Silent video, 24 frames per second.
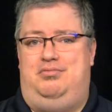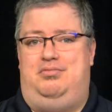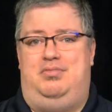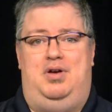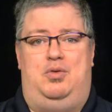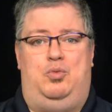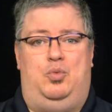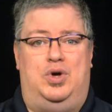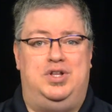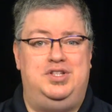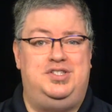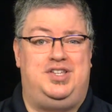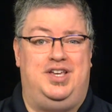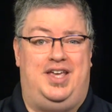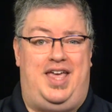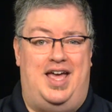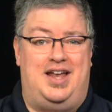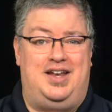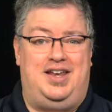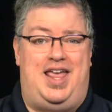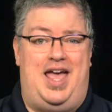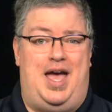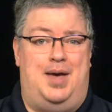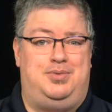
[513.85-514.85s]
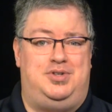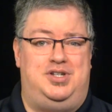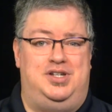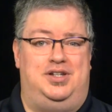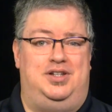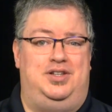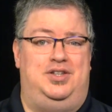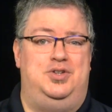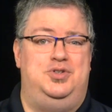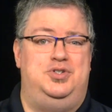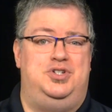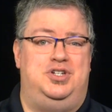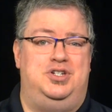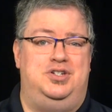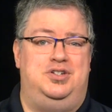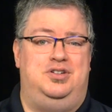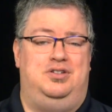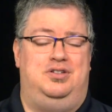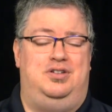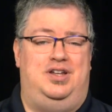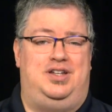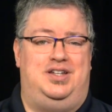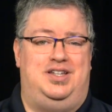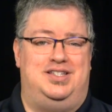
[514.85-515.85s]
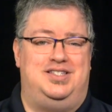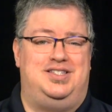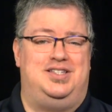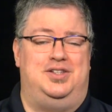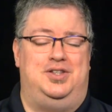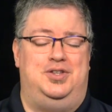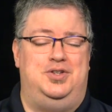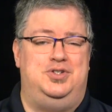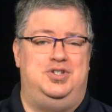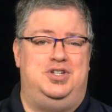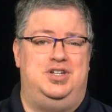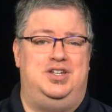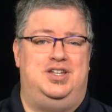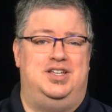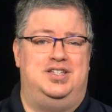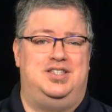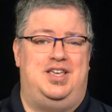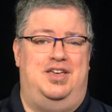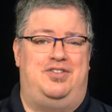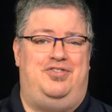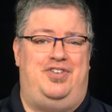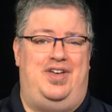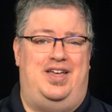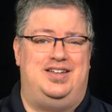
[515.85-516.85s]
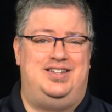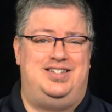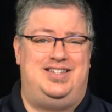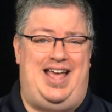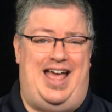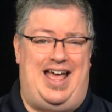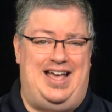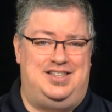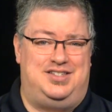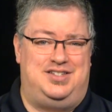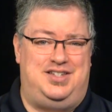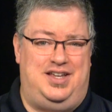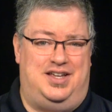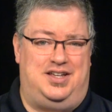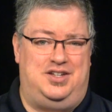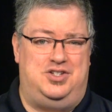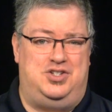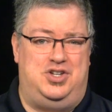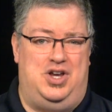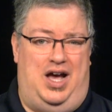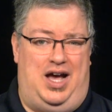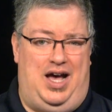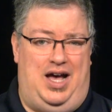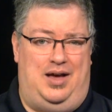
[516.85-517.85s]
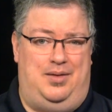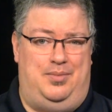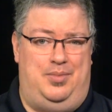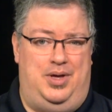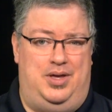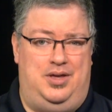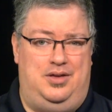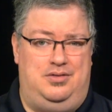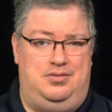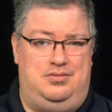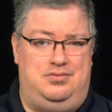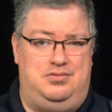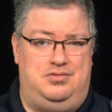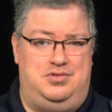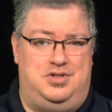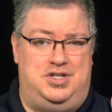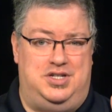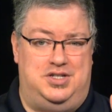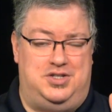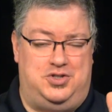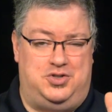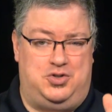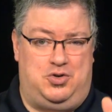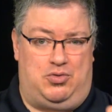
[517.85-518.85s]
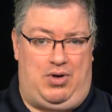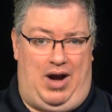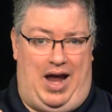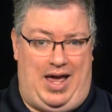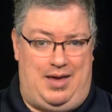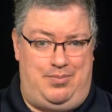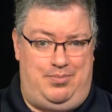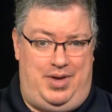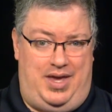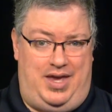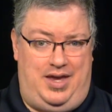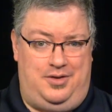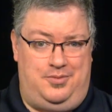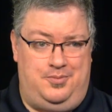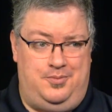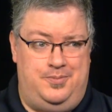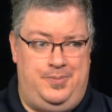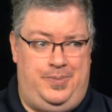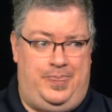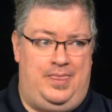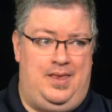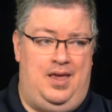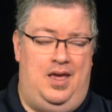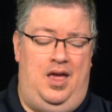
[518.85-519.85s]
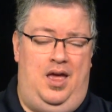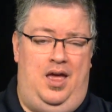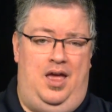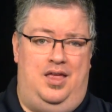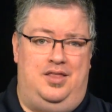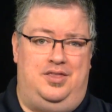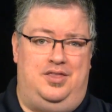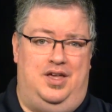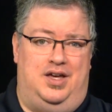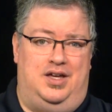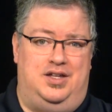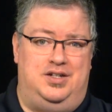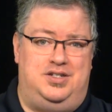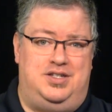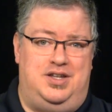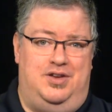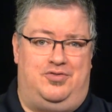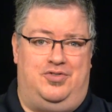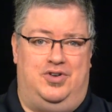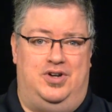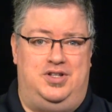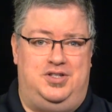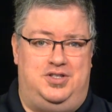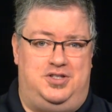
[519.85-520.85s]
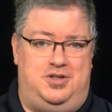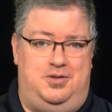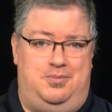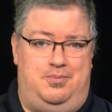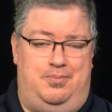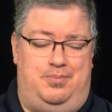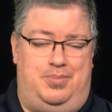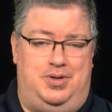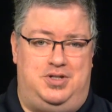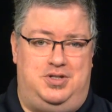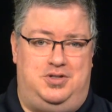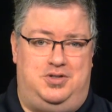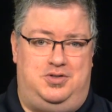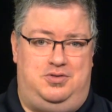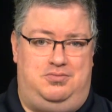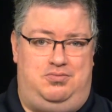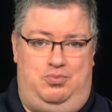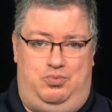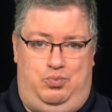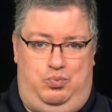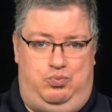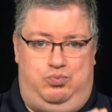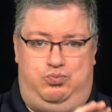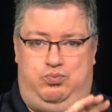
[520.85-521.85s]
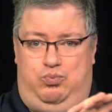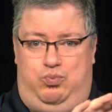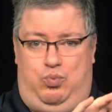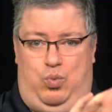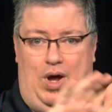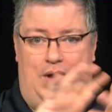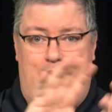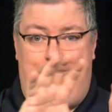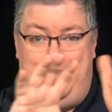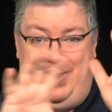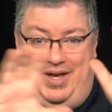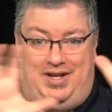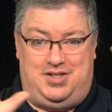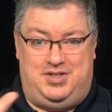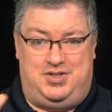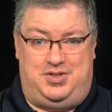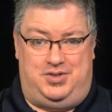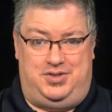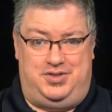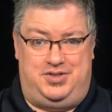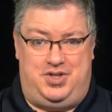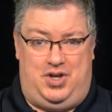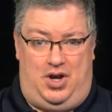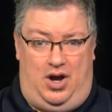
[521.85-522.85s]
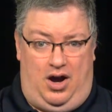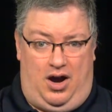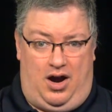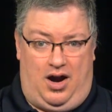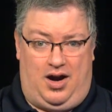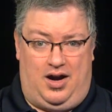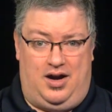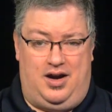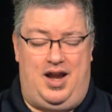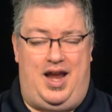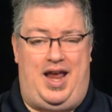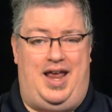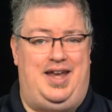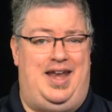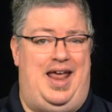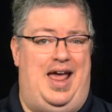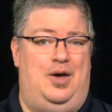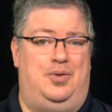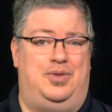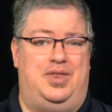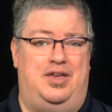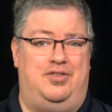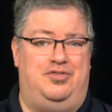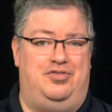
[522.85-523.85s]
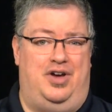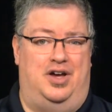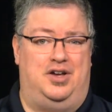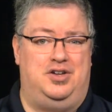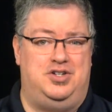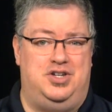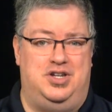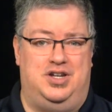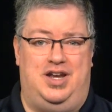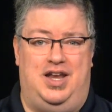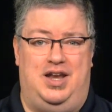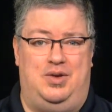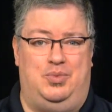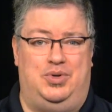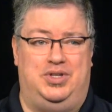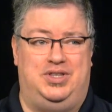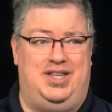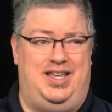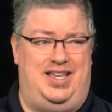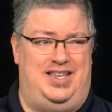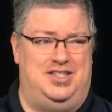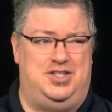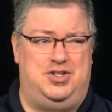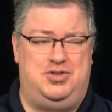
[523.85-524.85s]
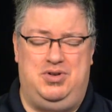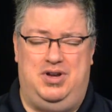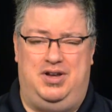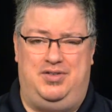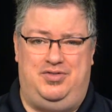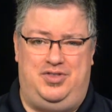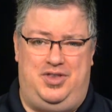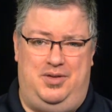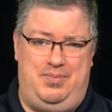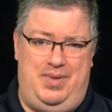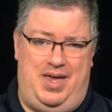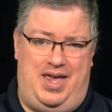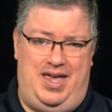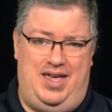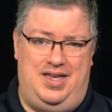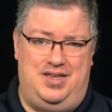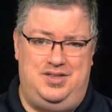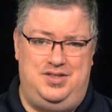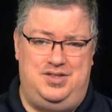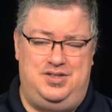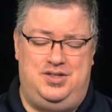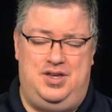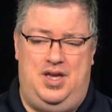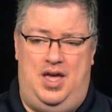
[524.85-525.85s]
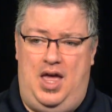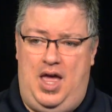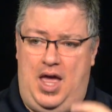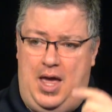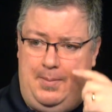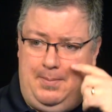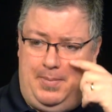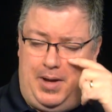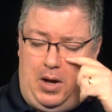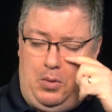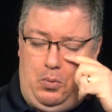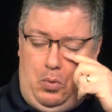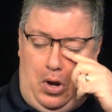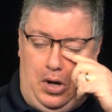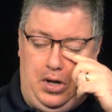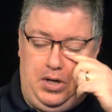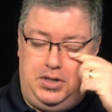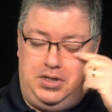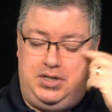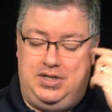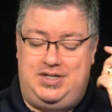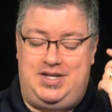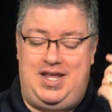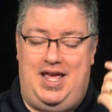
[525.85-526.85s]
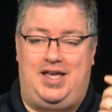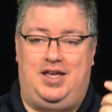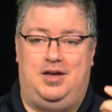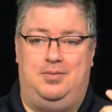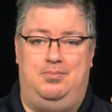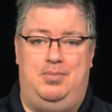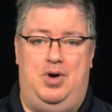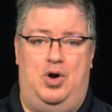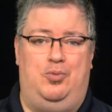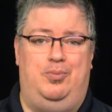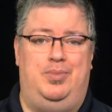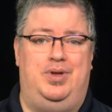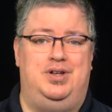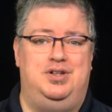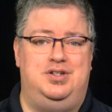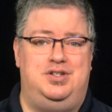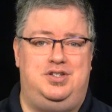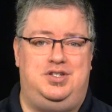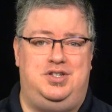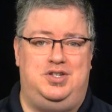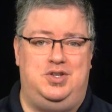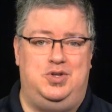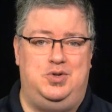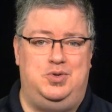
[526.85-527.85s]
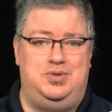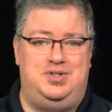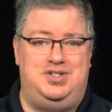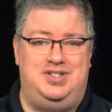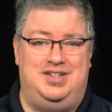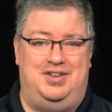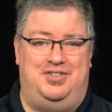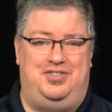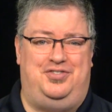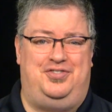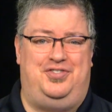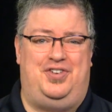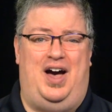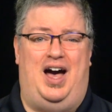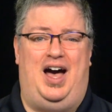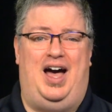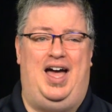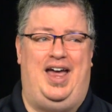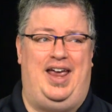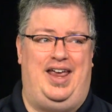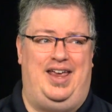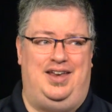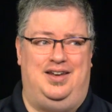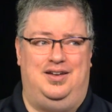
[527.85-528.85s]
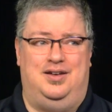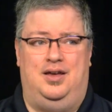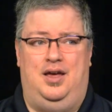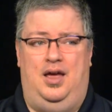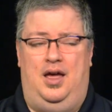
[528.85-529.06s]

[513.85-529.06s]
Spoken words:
Once again, Captain Disillusion does a fantastic job describing the difference between what pixels are and how they function and what the history of them is. But I wanted to take a moment to define